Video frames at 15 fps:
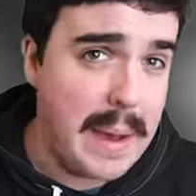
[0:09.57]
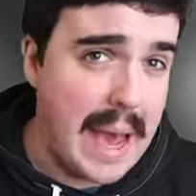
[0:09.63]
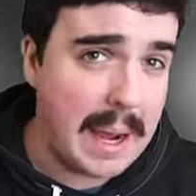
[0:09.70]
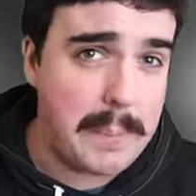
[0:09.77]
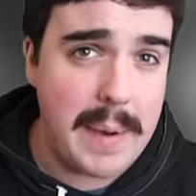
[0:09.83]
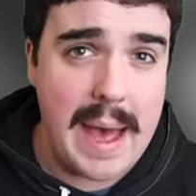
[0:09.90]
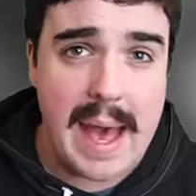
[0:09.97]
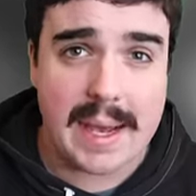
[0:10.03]

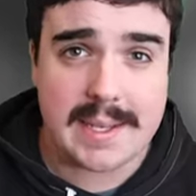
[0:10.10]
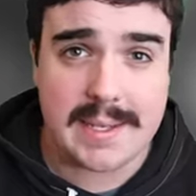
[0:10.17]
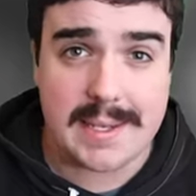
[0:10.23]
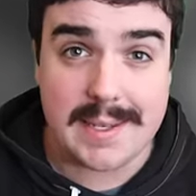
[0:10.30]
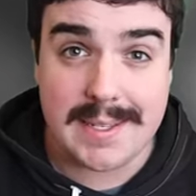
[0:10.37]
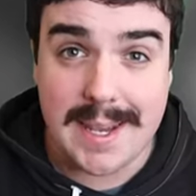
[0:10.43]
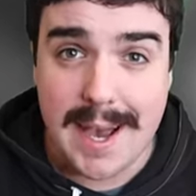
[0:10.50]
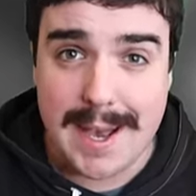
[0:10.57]
backpacks to
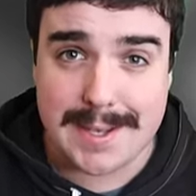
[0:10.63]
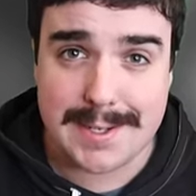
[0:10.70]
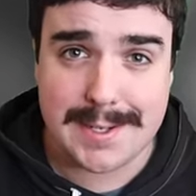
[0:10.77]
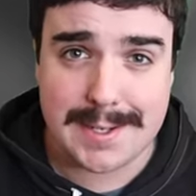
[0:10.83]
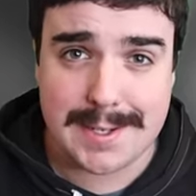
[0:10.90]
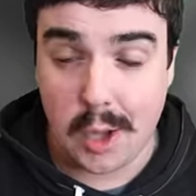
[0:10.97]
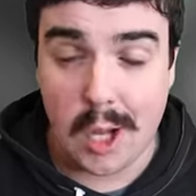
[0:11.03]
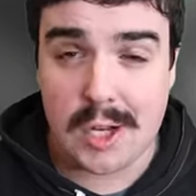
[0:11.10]

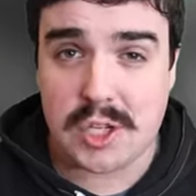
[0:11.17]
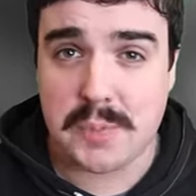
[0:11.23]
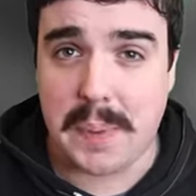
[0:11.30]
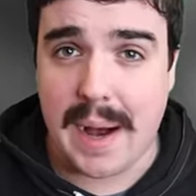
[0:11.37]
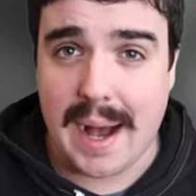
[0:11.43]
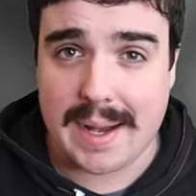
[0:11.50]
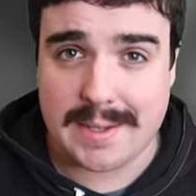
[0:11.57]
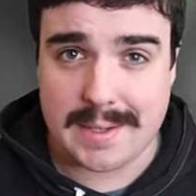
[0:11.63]
desks, lunch
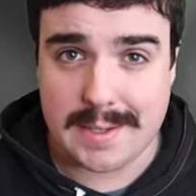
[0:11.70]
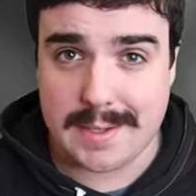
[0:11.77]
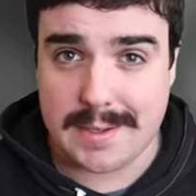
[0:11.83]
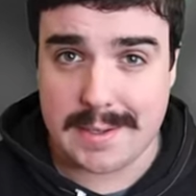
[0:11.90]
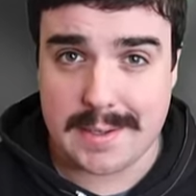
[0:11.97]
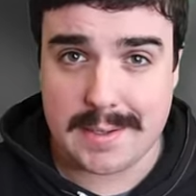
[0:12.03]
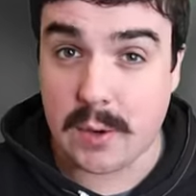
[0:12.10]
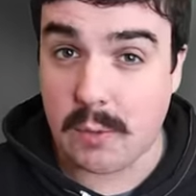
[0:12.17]

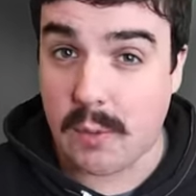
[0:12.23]
boxes to